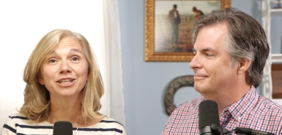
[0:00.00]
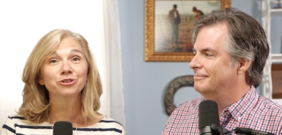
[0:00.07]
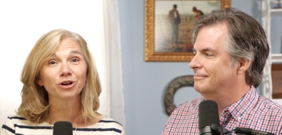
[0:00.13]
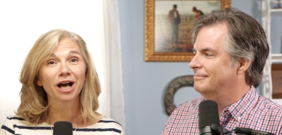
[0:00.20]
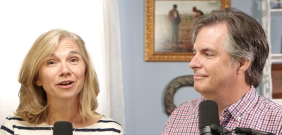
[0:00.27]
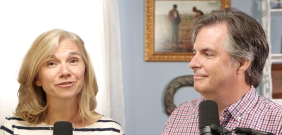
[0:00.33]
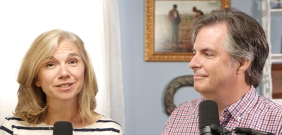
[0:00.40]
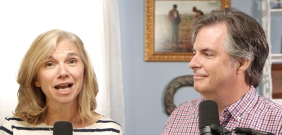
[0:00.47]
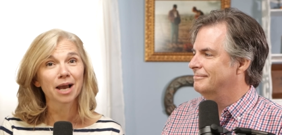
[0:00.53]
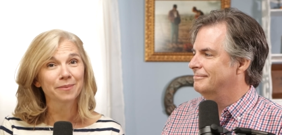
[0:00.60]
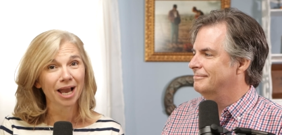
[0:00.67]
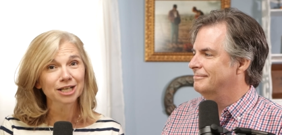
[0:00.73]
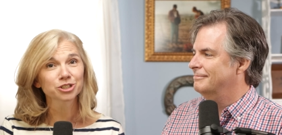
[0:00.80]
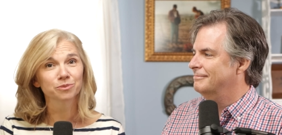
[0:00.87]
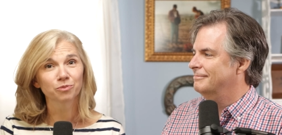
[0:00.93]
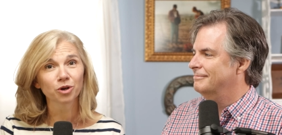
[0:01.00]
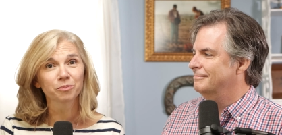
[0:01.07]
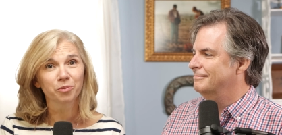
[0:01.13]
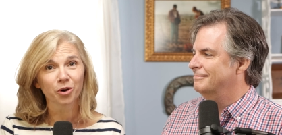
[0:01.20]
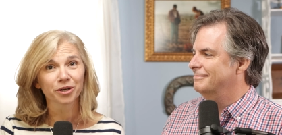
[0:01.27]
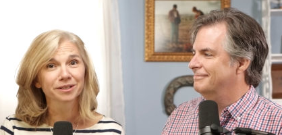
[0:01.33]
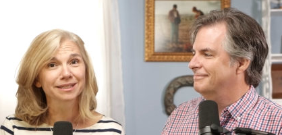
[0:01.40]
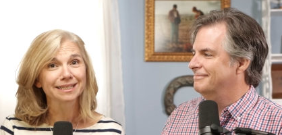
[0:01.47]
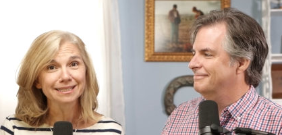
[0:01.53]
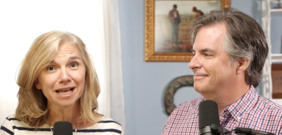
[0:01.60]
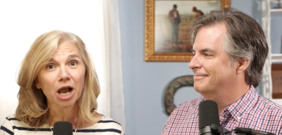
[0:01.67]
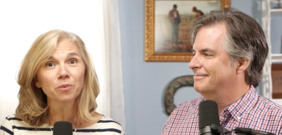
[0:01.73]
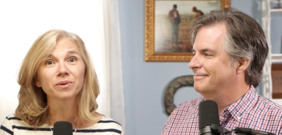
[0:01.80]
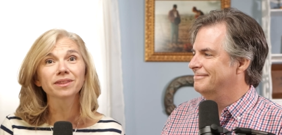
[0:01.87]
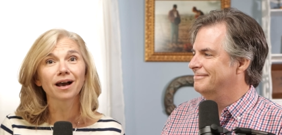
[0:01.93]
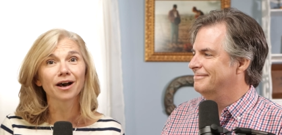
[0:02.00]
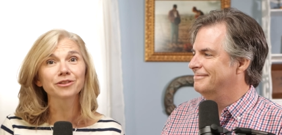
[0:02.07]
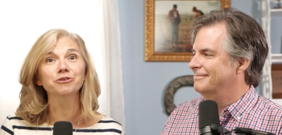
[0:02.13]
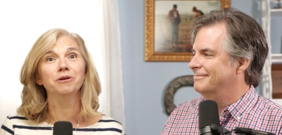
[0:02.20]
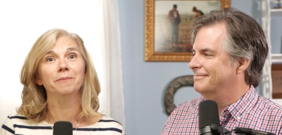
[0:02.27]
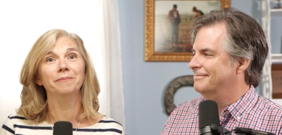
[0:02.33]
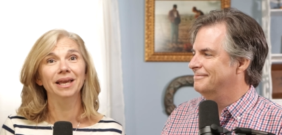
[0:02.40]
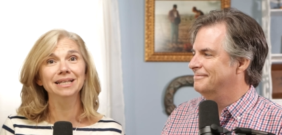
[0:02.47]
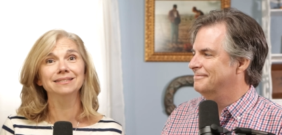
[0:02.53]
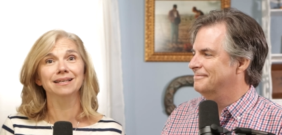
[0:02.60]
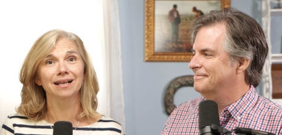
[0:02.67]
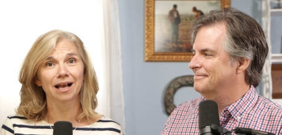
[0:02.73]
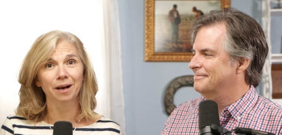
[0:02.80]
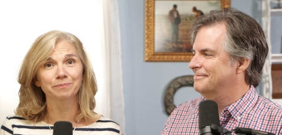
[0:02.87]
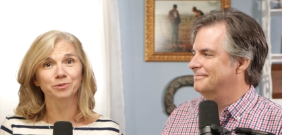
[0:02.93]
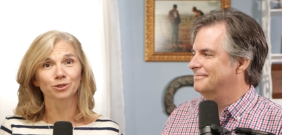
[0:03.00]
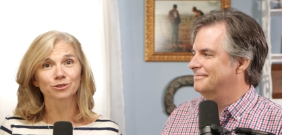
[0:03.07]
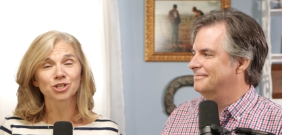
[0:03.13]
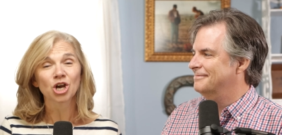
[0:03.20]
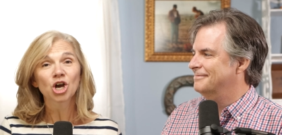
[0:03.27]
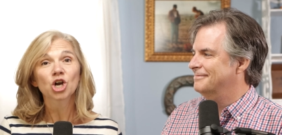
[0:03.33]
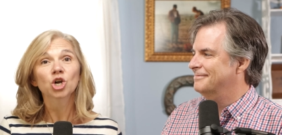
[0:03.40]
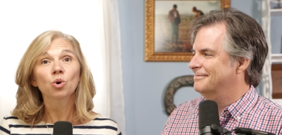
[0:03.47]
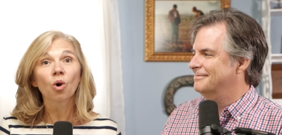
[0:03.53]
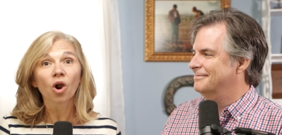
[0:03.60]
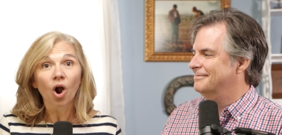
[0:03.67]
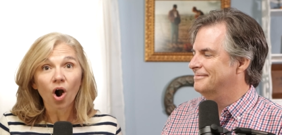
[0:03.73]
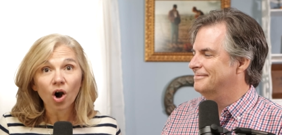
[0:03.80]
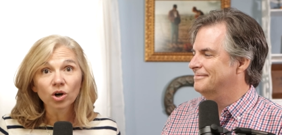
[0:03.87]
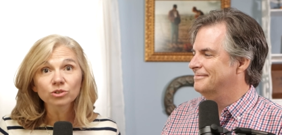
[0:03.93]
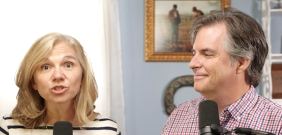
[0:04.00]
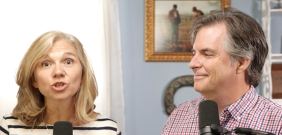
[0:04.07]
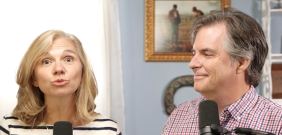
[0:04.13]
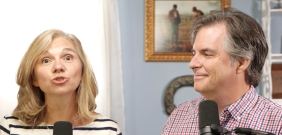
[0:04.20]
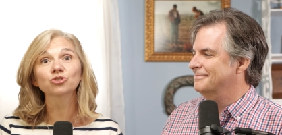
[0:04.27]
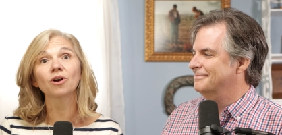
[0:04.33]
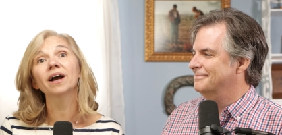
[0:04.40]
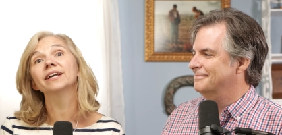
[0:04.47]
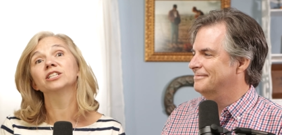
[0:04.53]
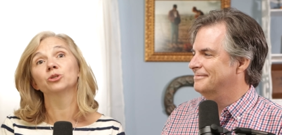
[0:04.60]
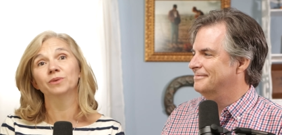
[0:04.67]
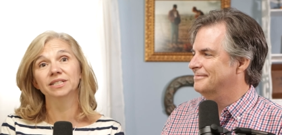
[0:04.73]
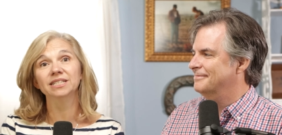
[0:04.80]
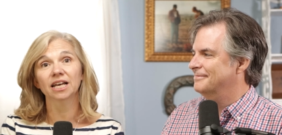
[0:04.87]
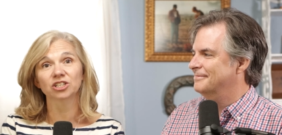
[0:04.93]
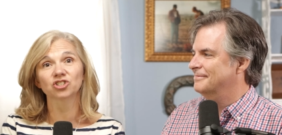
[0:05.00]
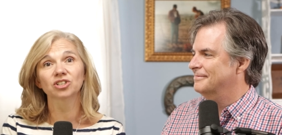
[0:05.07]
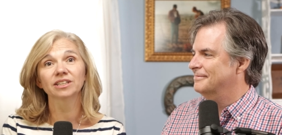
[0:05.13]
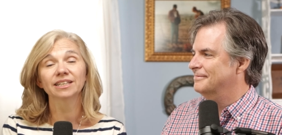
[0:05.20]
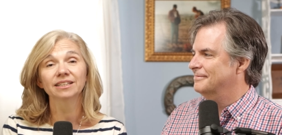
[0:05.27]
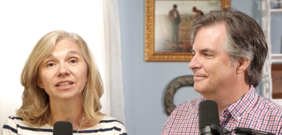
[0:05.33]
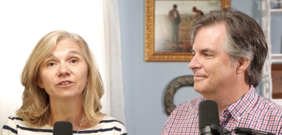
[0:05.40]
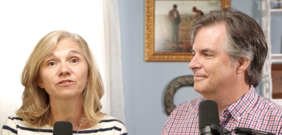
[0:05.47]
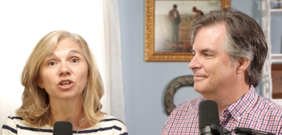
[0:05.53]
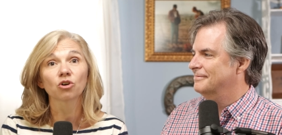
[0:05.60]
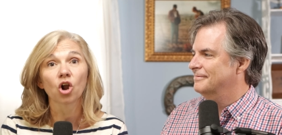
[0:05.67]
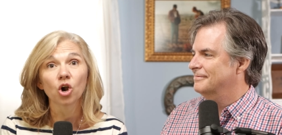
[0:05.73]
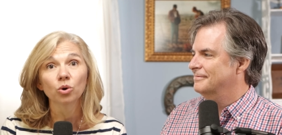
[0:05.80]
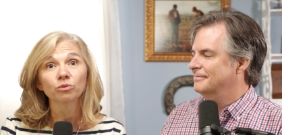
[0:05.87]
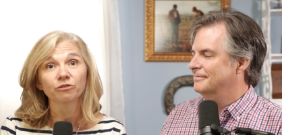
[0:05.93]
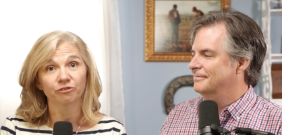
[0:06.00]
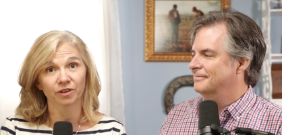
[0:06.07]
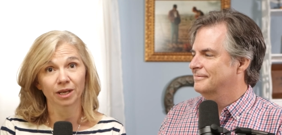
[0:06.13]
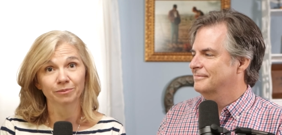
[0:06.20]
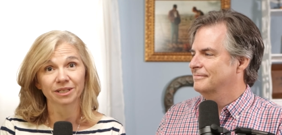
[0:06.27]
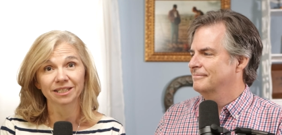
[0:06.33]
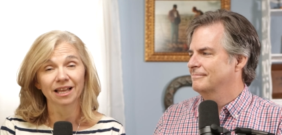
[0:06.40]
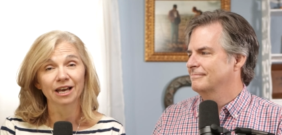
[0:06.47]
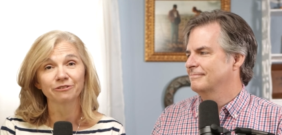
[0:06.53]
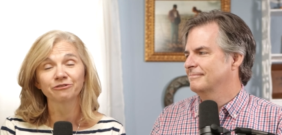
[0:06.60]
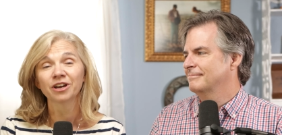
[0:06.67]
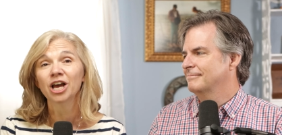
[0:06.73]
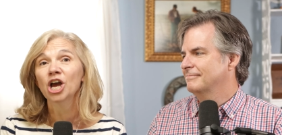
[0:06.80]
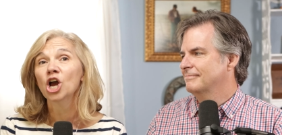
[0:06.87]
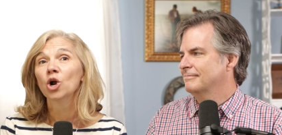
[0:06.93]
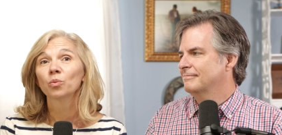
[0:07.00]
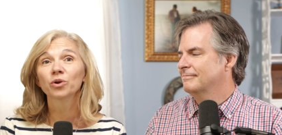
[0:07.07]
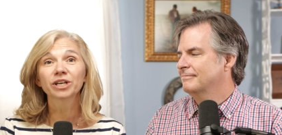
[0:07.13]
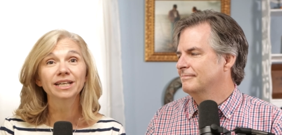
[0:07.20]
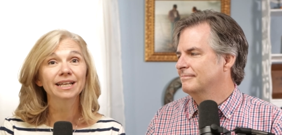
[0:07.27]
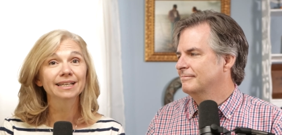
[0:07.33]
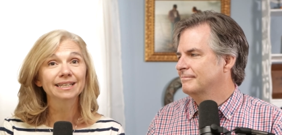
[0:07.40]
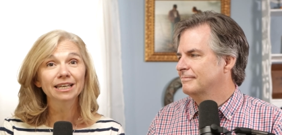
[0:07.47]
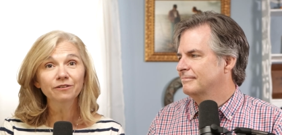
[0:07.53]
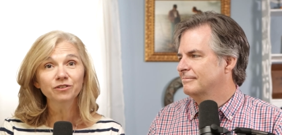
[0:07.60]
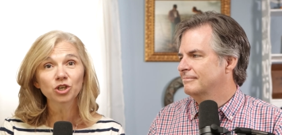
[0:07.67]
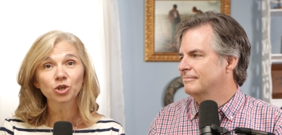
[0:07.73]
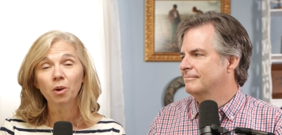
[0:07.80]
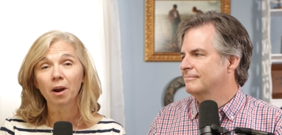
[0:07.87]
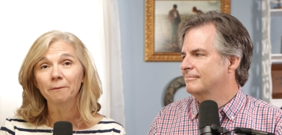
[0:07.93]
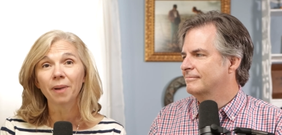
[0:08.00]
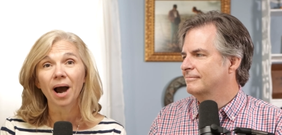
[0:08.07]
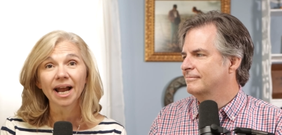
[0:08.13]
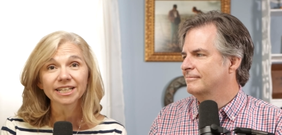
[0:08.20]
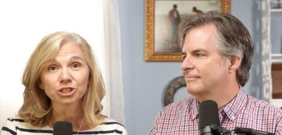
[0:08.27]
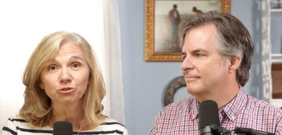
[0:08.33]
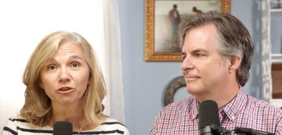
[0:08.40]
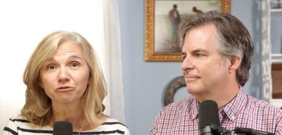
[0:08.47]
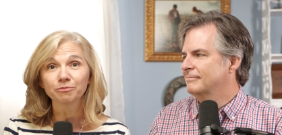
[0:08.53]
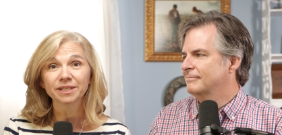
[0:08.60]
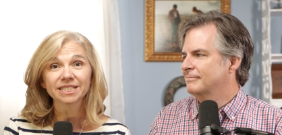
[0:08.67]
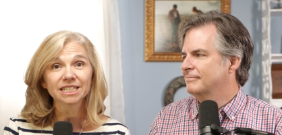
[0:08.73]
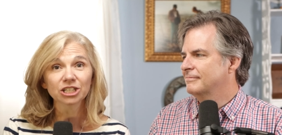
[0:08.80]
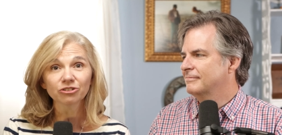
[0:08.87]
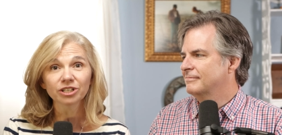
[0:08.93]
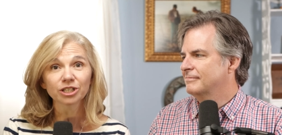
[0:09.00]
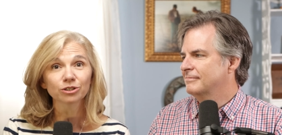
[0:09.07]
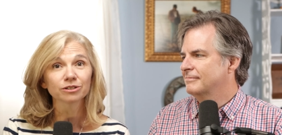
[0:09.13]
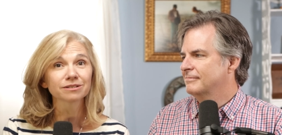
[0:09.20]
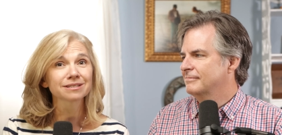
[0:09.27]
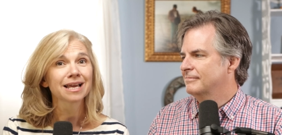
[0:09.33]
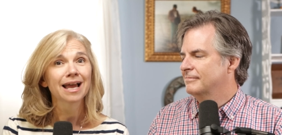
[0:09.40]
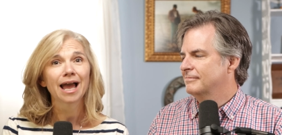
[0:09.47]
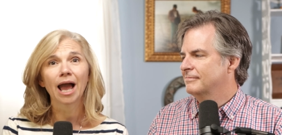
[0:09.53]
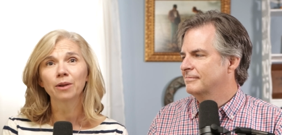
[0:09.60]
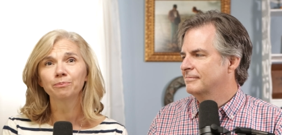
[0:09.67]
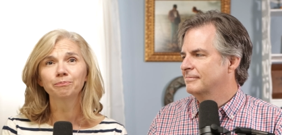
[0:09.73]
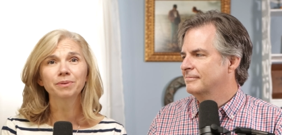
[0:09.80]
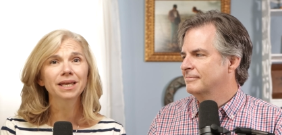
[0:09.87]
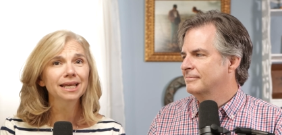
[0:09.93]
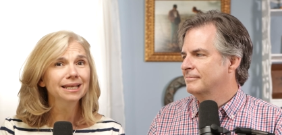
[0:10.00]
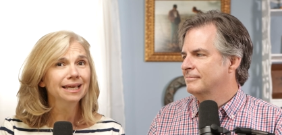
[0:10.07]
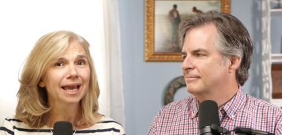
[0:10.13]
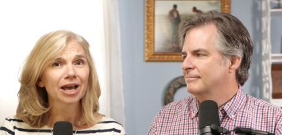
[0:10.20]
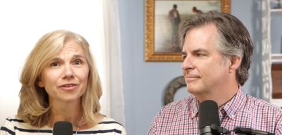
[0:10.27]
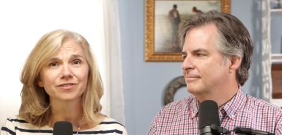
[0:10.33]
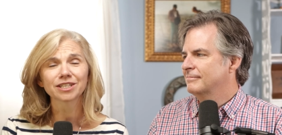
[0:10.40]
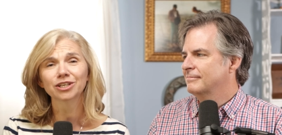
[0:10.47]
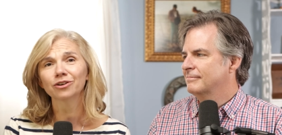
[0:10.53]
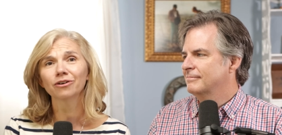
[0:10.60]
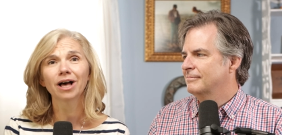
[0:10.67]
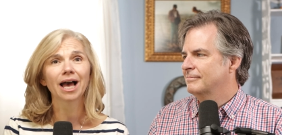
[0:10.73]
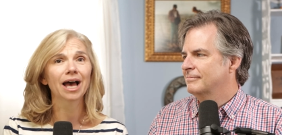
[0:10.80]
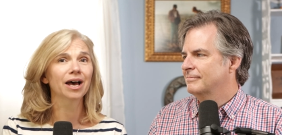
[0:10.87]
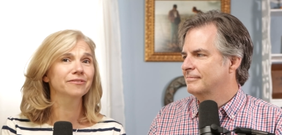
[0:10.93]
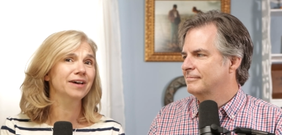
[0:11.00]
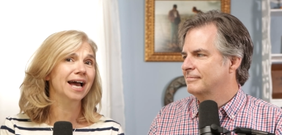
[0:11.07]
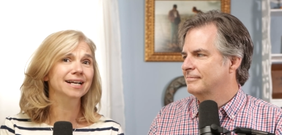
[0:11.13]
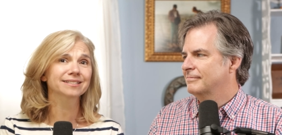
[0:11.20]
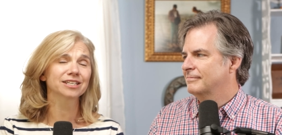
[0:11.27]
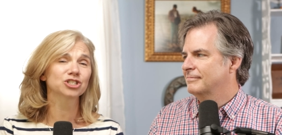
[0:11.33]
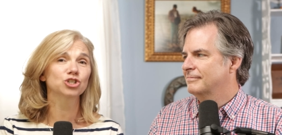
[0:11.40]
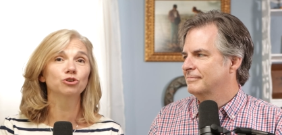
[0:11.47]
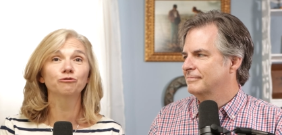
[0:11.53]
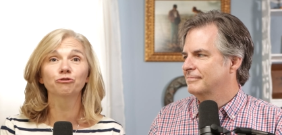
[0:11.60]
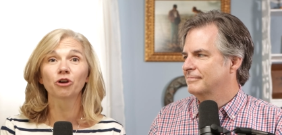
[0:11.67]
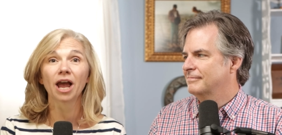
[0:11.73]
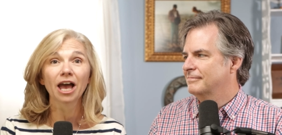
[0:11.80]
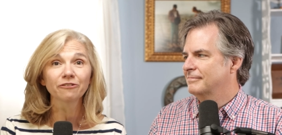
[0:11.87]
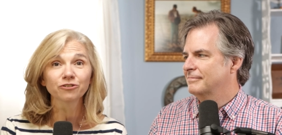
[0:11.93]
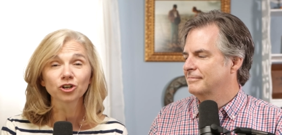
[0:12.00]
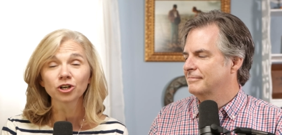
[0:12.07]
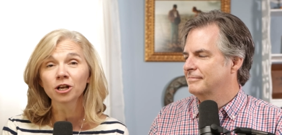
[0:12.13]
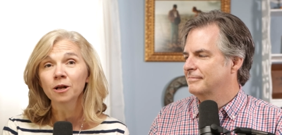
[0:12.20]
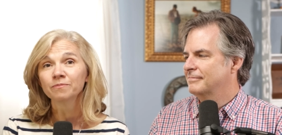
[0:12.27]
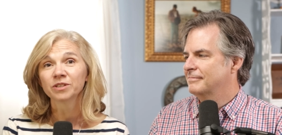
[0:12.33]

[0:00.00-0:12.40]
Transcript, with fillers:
Speaker 1: and you'll have time, actually, more importantly, time with other amazing couples who are also trying to intentionally live their own family life. We're gonna give you a binder of materials and PDFs that you'll have access to forever.